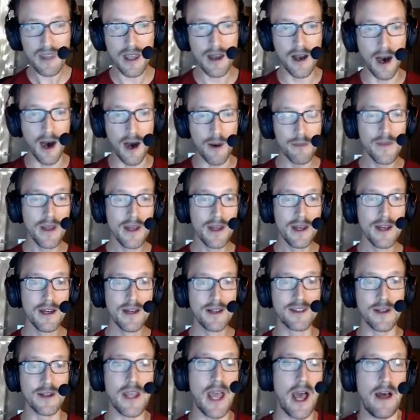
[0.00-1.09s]

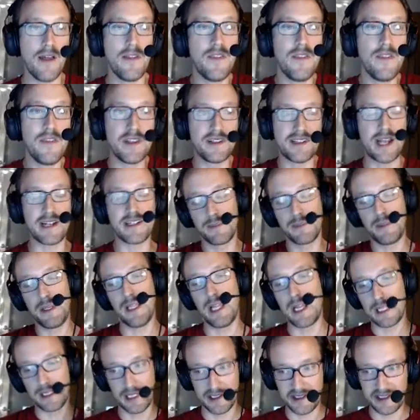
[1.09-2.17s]
So yeah, this had to be
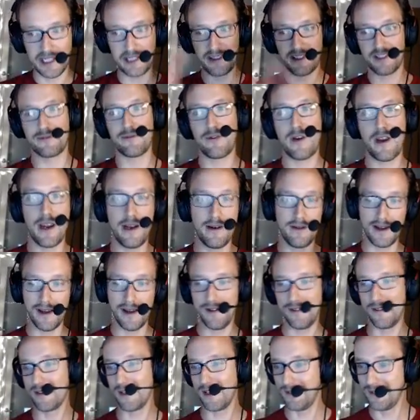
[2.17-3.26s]
like, let's get this right. Yeah,
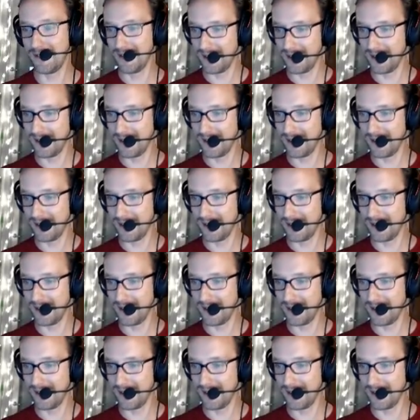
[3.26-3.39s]
okay.